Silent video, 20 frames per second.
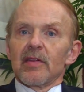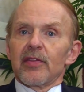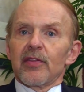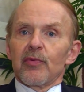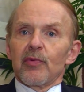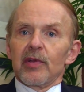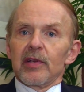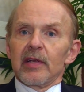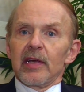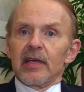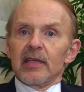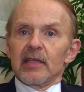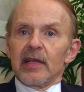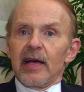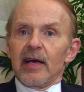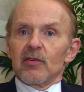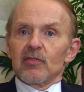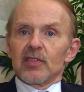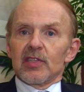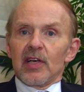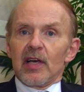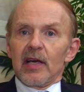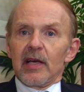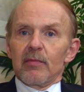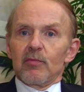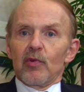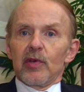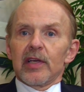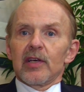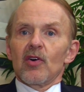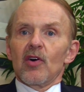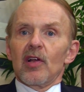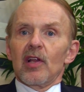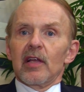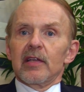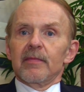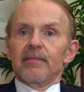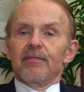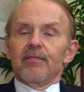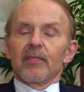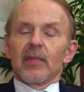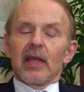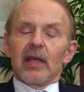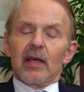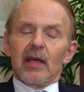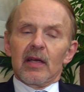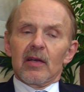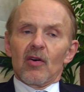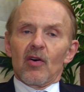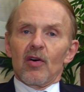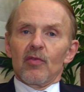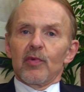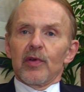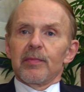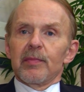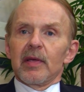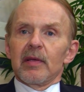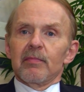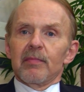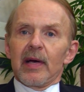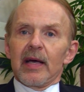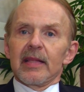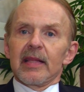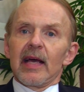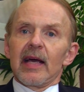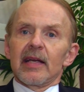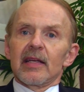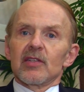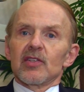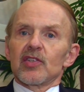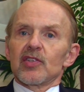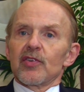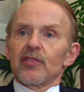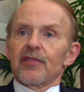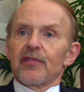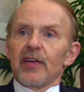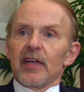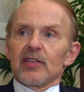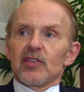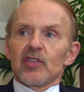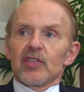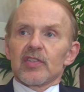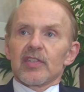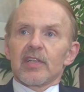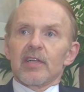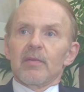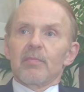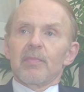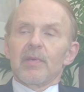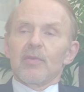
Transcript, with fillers: to 3-day downtime, we call it. And all we mean by that is your face is going to